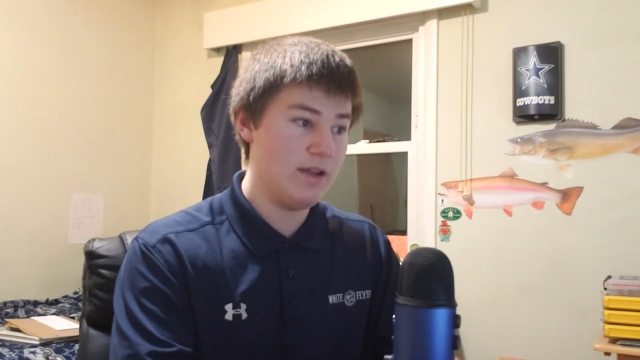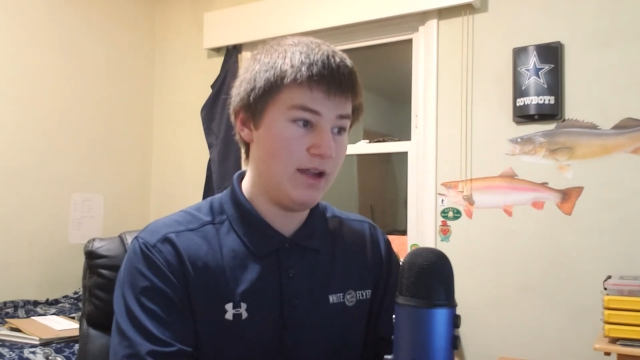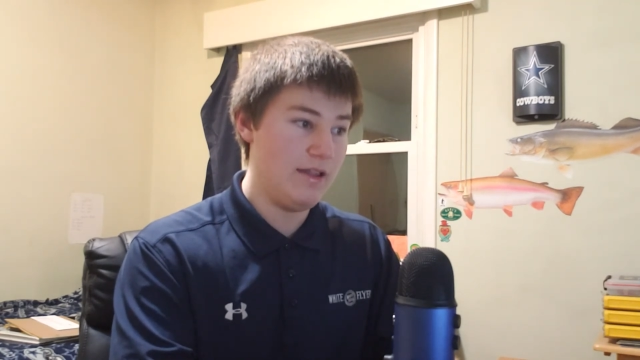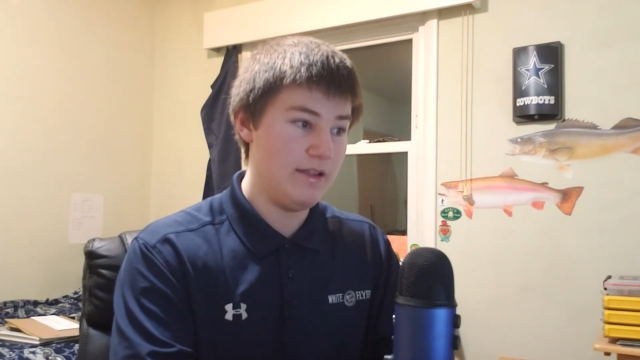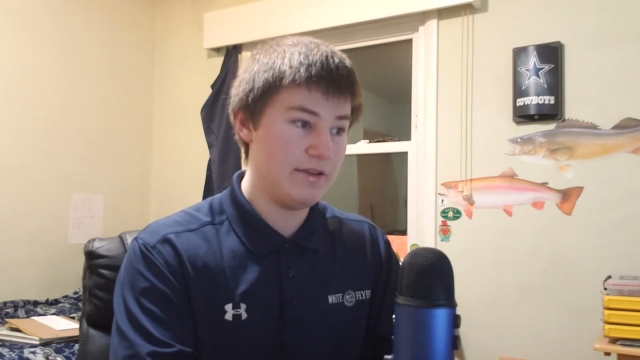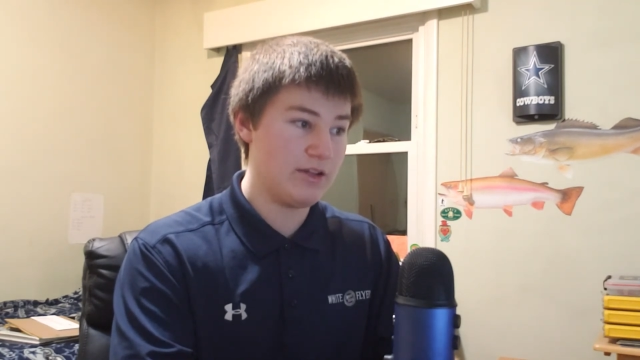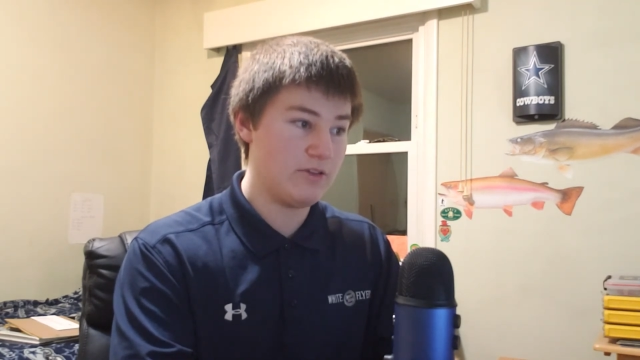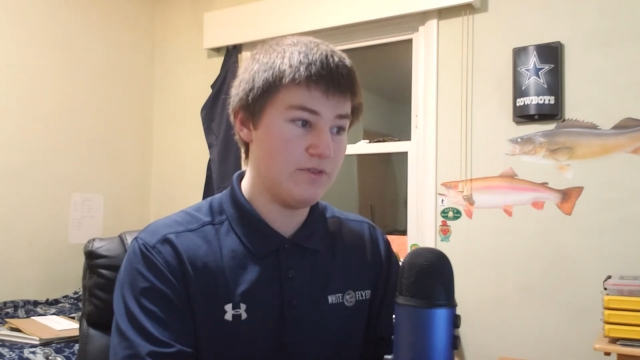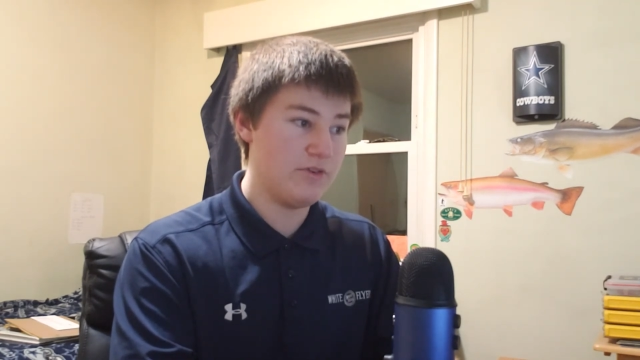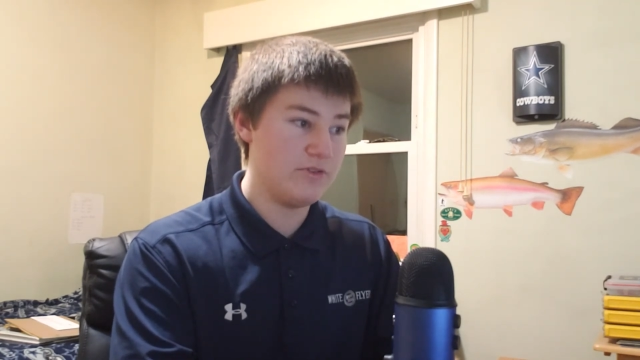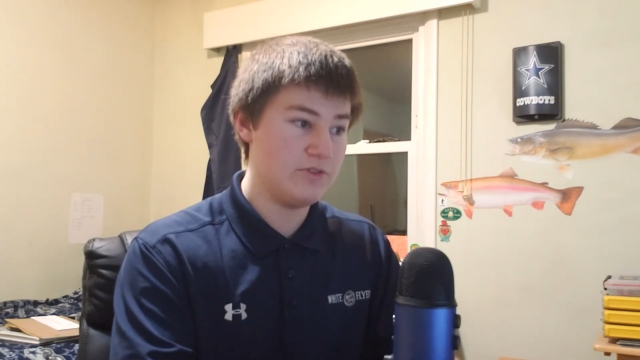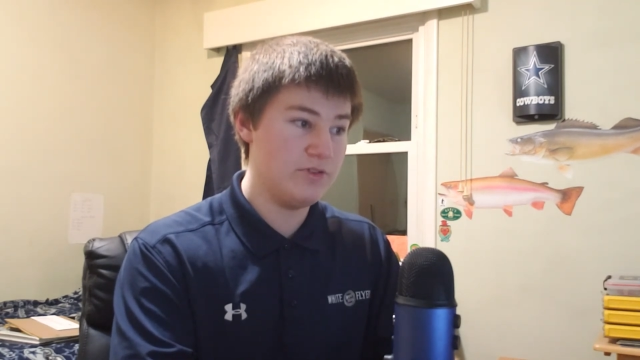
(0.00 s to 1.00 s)
and then
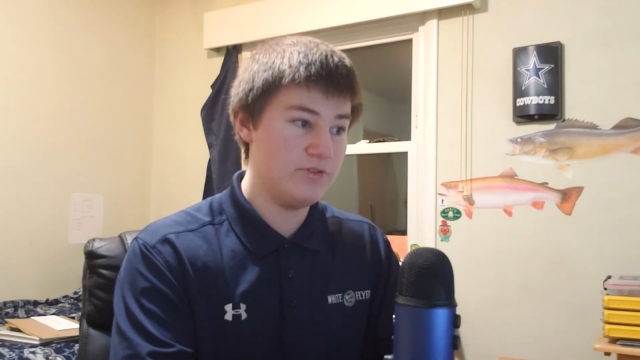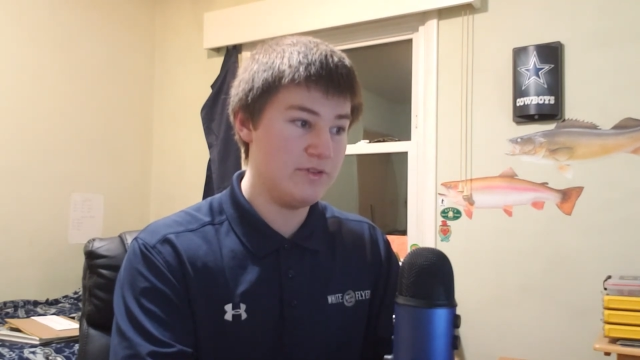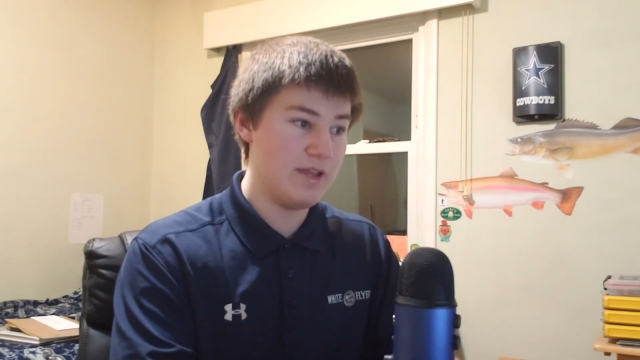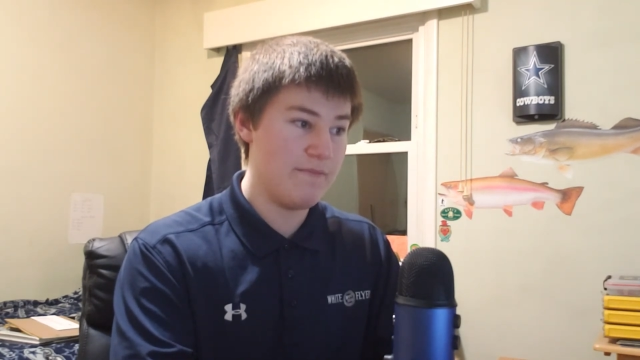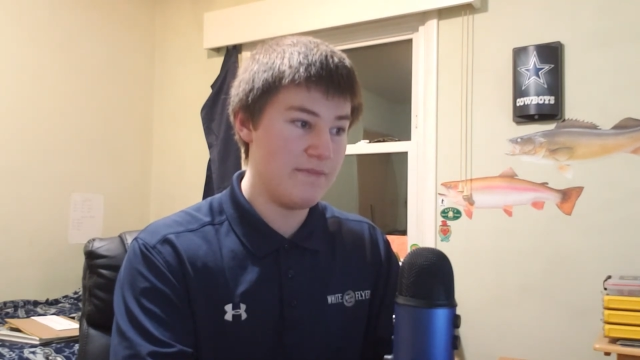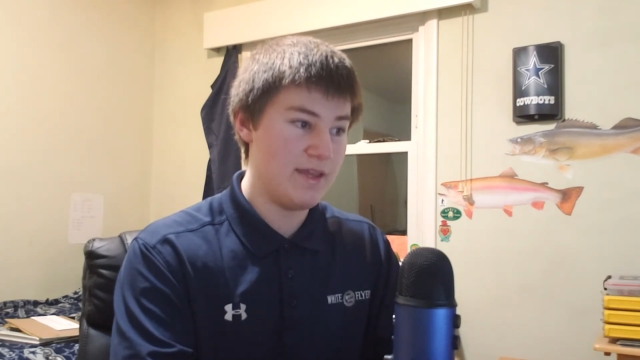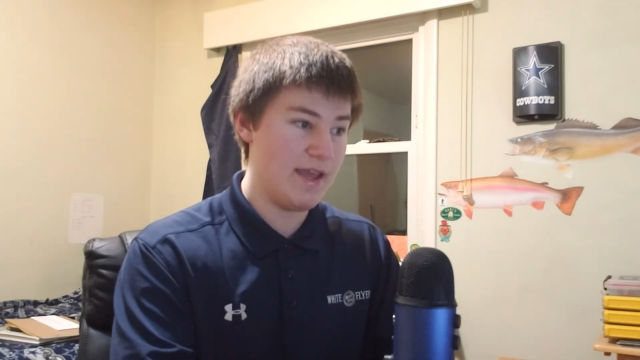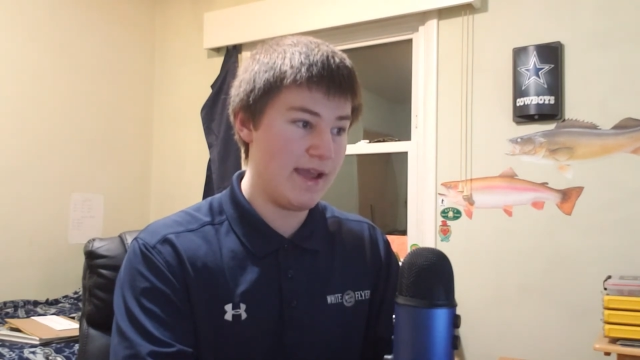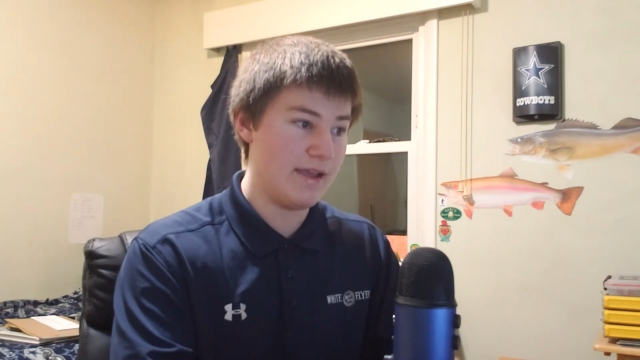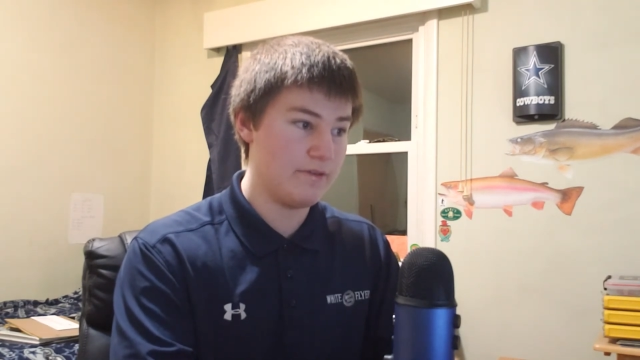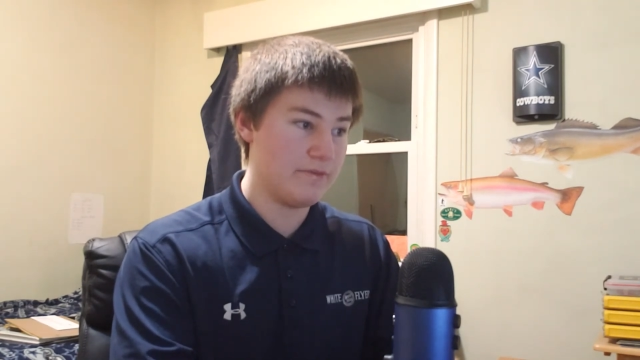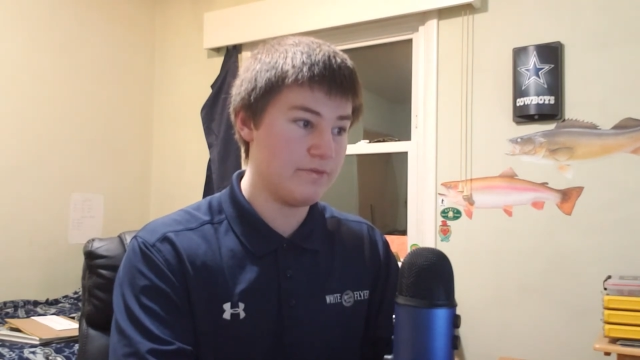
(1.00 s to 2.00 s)
telephoto 2 10 MP
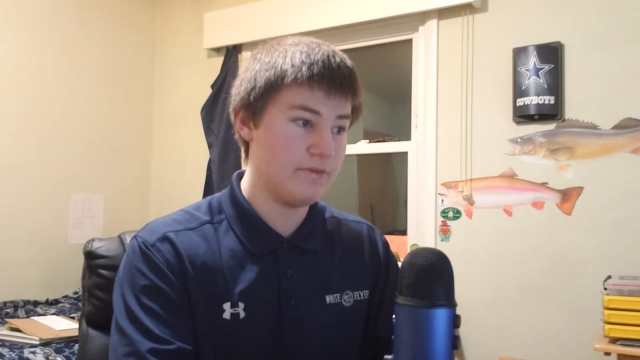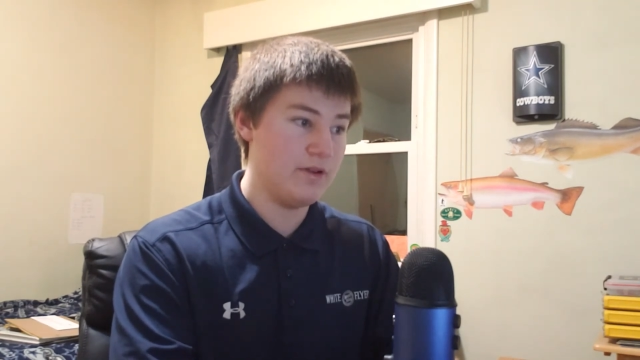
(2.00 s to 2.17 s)
AF,